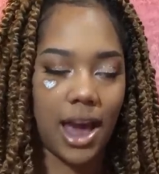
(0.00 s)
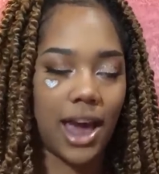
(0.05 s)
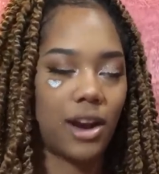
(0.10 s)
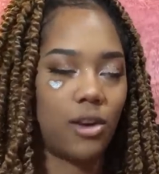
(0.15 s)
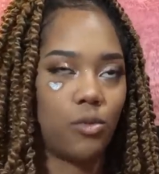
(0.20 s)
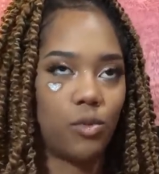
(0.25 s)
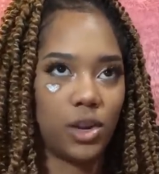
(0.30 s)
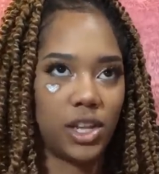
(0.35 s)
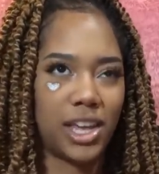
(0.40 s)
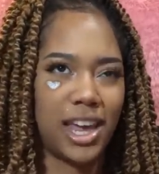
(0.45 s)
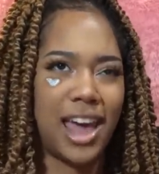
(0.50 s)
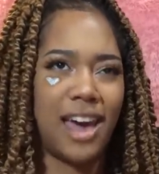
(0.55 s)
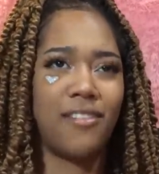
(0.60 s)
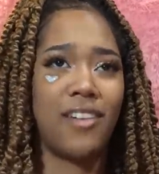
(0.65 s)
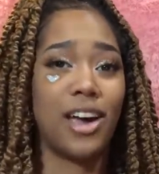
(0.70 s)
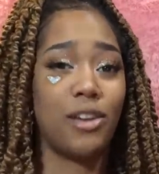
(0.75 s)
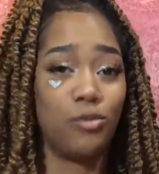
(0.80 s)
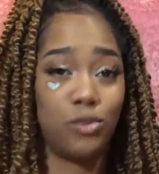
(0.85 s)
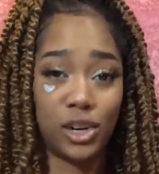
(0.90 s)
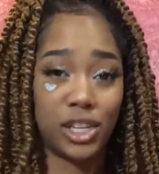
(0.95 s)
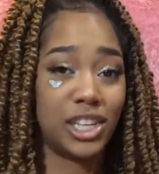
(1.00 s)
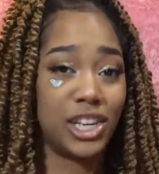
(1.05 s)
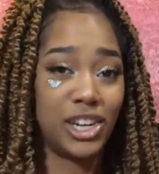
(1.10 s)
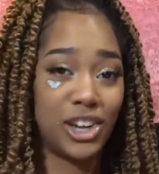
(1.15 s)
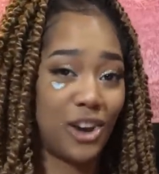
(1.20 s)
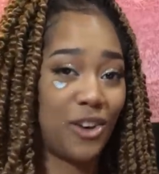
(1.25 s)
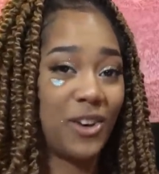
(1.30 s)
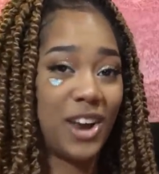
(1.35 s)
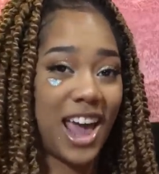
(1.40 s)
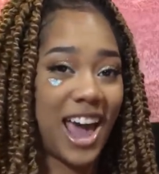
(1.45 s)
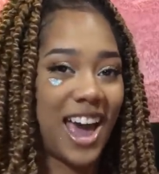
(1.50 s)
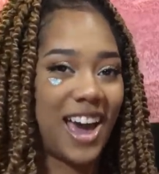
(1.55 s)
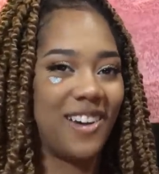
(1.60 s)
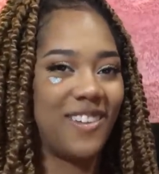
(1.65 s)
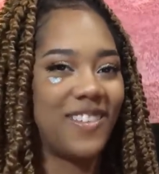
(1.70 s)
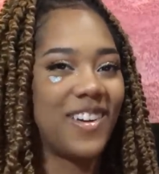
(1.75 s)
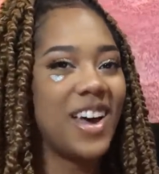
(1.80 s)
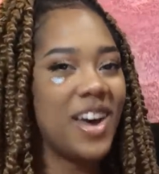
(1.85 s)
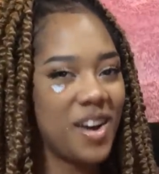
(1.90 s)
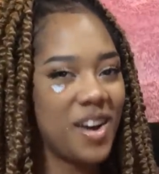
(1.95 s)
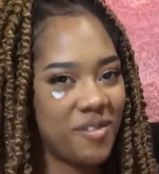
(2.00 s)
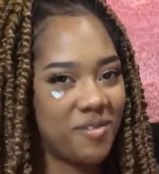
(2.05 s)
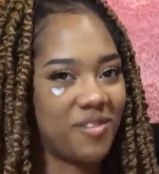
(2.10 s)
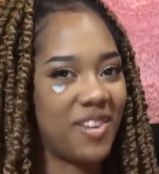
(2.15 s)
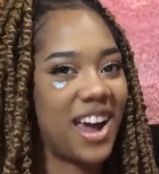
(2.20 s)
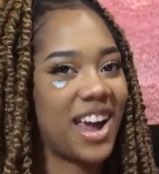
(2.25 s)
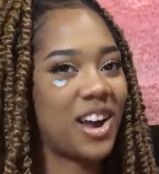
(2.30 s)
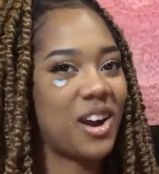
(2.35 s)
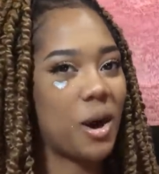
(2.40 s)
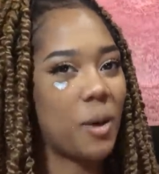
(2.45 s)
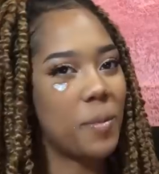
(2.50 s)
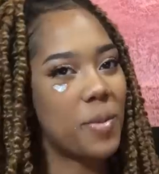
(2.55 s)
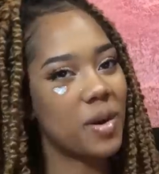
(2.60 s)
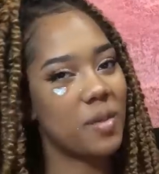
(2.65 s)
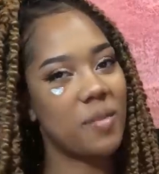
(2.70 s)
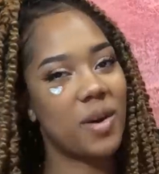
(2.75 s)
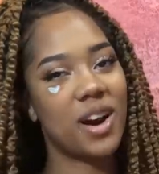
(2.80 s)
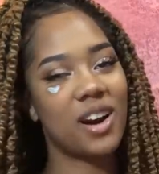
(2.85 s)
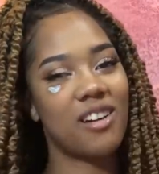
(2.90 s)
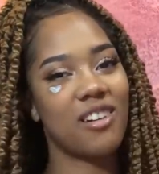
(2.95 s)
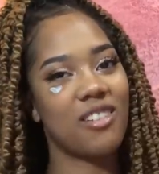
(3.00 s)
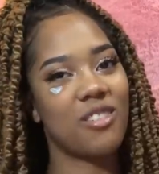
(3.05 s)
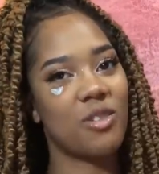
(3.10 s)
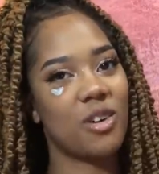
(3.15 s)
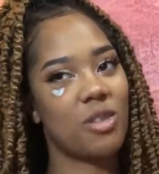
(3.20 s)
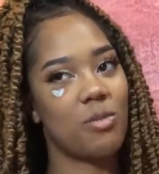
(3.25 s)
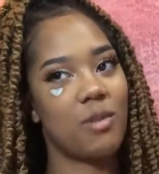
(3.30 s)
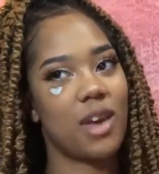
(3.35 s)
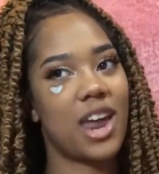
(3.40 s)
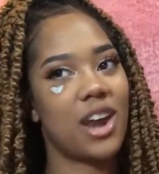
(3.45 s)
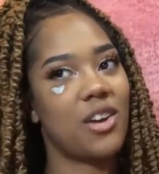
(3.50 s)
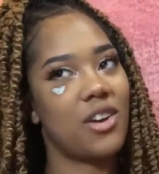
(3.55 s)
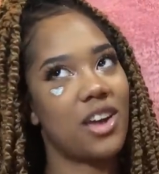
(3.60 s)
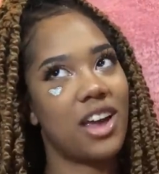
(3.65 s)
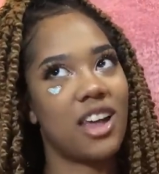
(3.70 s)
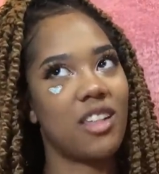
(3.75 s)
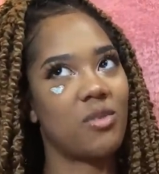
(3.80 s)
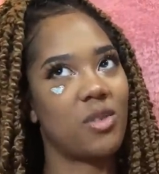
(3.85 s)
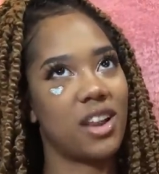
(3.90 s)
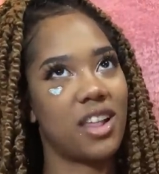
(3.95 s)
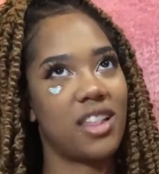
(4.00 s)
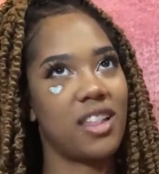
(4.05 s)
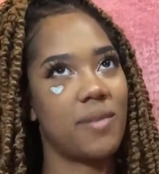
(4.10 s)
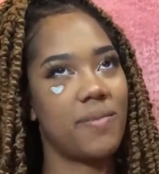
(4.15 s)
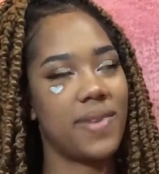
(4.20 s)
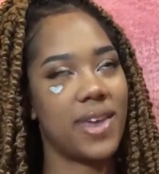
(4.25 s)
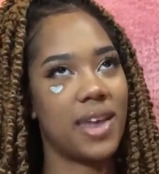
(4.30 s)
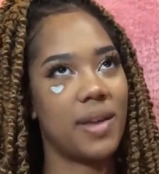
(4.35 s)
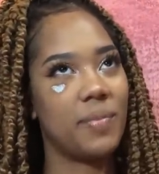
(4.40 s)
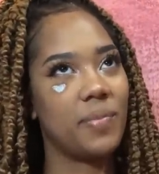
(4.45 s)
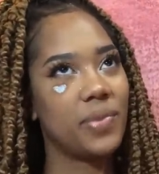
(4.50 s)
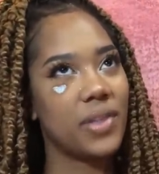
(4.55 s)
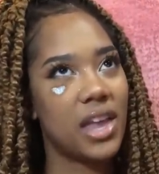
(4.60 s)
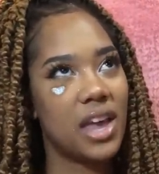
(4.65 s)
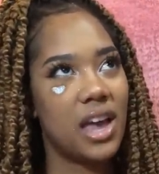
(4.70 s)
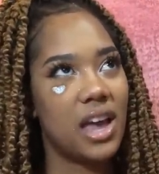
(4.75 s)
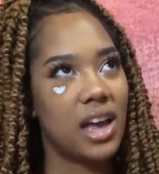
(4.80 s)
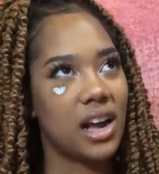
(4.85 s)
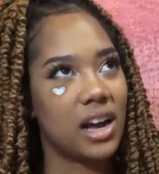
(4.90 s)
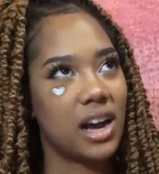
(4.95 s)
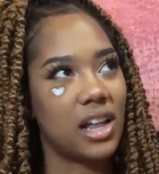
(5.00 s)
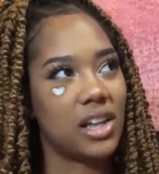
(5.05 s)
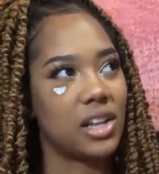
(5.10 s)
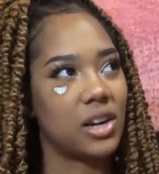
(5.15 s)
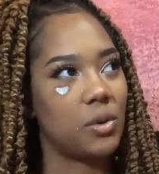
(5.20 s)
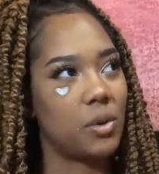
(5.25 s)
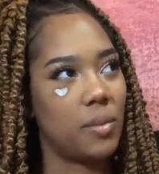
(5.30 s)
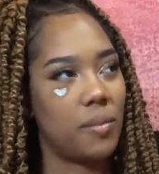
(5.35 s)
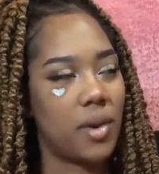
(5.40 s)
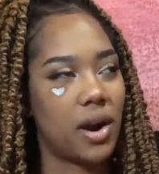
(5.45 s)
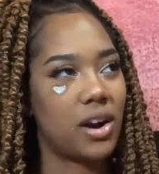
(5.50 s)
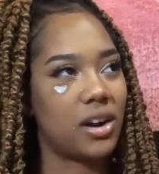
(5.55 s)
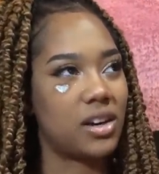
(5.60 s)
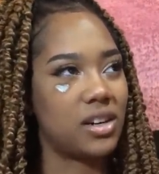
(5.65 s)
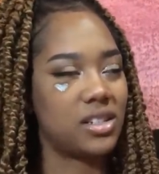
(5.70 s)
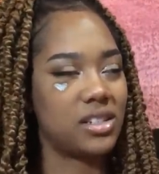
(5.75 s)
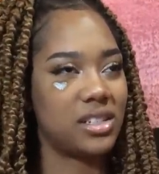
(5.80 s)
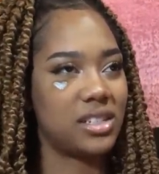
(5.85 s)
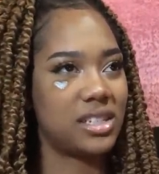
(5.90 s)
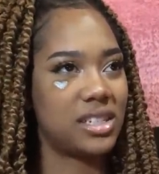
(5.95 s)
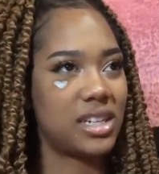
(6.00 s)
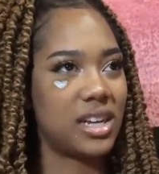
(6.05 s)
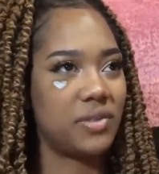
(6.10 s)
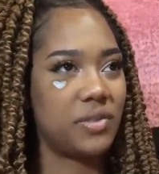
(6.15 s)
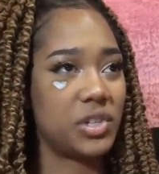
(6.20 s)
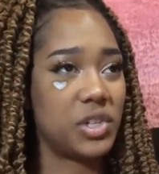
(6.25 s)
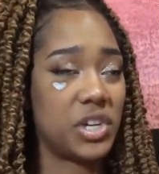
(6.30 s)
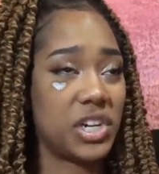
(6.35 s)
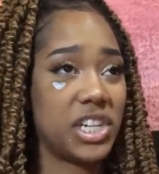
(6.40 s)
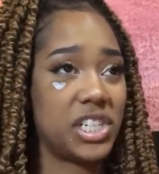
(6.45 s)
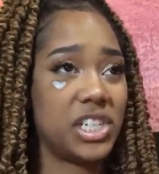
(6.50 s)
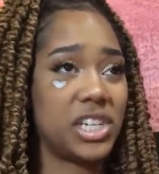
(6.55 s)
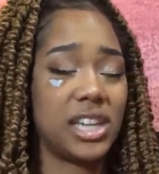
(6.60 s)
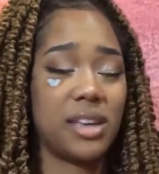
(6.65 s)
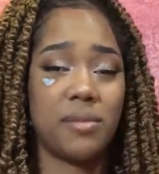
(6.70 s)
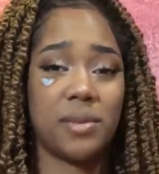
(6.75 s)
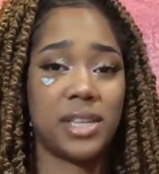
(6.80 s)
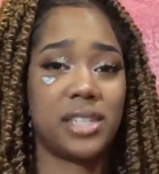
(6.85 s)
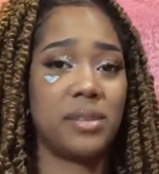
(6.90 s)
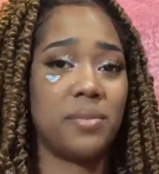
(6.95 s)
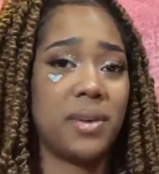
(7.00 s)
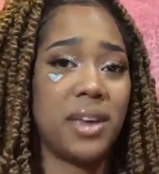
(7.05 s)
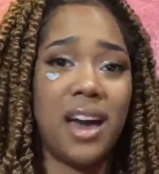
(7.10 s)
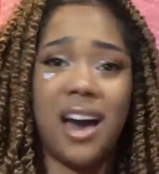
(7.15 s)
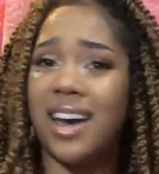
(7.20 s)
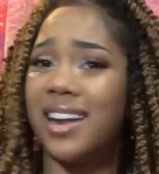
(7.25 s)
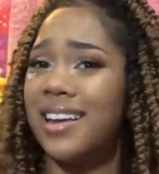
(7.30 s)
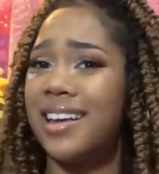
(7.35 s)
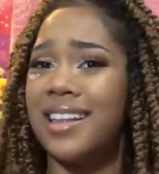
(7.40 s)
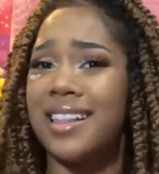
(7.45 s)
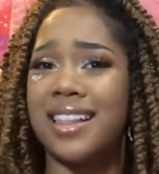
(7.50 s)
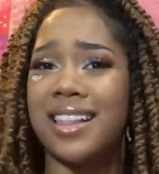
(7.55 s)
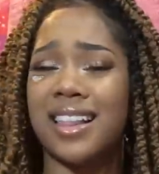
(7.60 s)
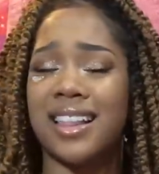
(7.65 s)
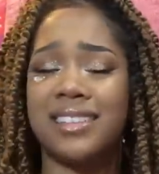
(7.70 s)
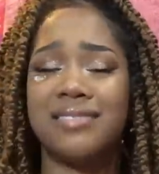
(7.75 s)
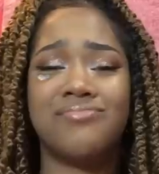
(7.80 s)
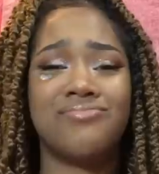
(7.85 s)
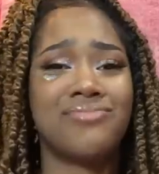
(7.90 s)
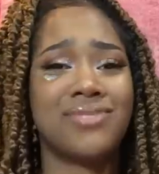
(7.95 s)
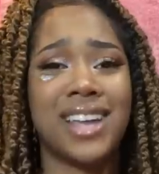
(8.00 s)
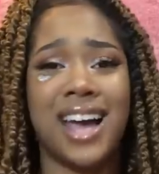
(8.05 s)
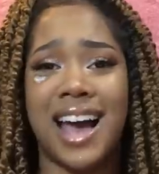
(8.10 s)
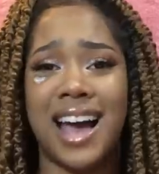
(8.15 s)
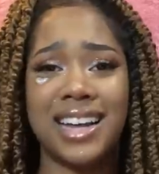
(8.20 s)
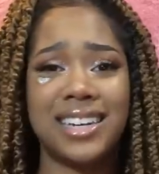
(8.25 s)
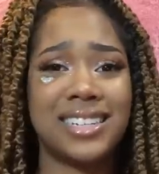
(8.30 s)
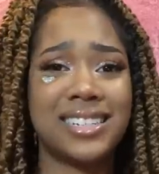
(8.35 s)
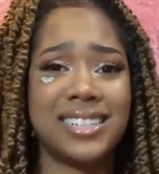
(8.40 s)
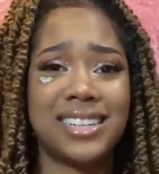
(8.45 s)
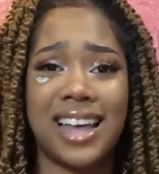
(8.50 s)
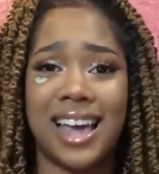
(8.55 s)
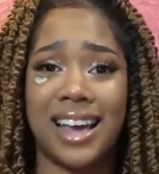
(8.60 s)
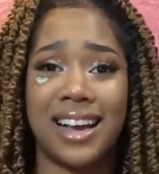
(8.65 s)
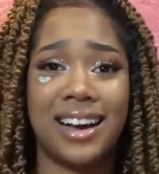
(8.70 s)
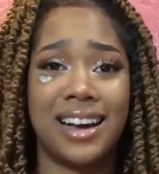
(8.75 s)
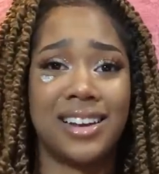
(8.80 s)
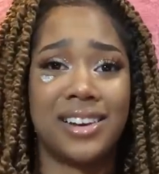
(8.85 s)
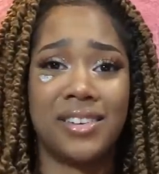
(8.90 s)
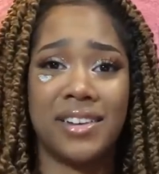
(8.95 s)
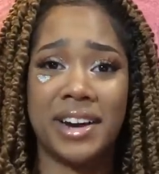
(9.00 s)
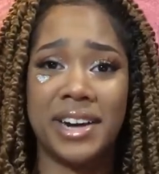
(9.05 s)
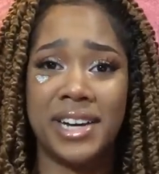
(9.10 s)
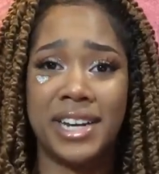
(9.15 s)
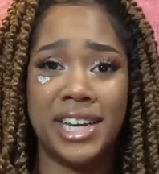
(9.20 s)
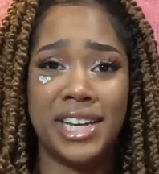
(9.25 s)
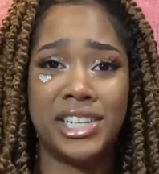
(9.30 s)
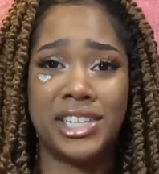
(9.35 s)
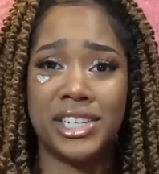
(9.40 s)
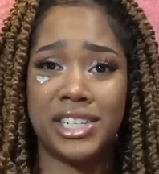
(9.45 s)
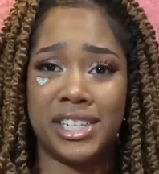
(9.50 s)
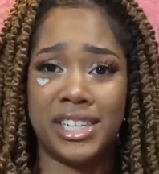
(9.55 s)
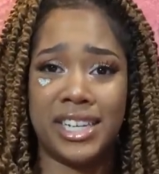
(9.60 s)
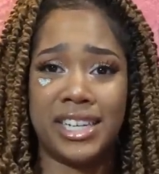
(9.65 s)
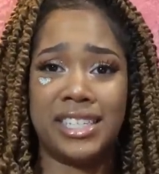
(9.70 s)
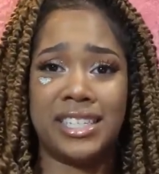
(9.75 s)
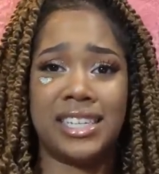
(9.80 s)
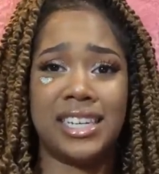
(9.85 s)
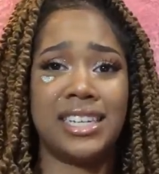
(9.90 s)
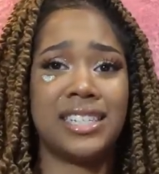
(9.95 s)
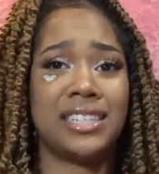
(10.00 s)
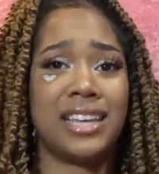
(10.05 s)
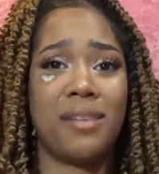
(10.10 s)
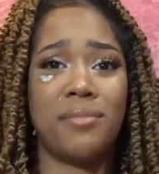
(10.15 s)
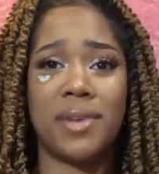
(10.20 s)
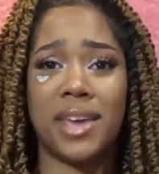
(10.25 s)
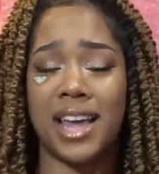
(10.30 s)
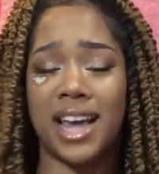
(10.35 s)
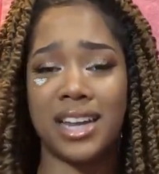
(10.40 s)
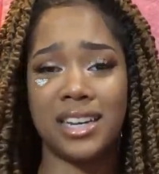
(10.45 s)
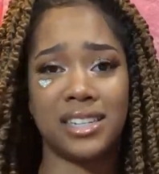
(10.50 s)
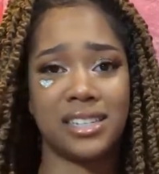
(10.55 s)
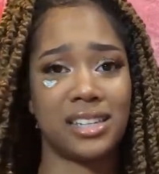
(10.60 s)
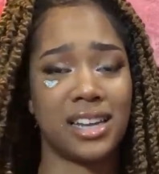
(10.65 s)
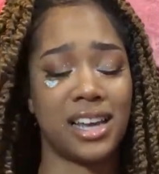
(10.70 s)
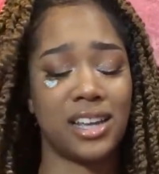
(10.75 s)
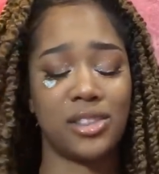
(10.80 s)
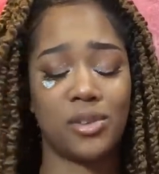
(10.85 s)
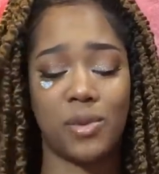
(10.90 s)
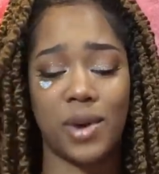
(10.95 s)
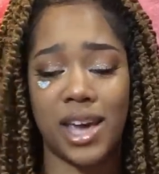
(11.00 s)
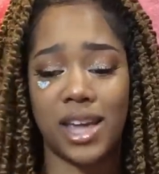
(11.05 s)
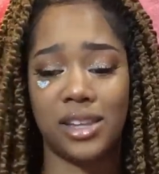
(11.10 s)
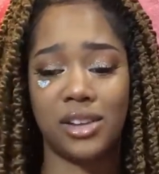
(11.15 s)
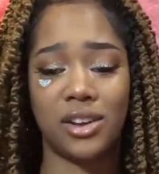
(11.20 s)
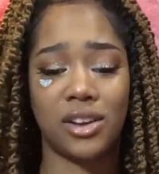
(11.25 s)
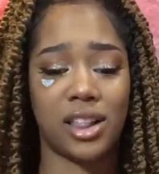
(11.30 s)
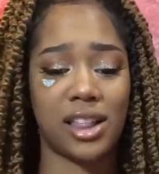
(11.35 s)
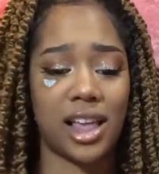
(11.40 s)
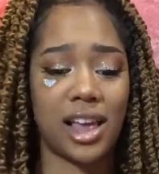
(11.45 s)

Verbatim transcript: I don't really have, I really don't have my Copic markers with me. I know you guys want to see me color with markers and stuff and traditionally, but to be honest, I just like coloring digitally, sis. I mean, I just like the way it looks.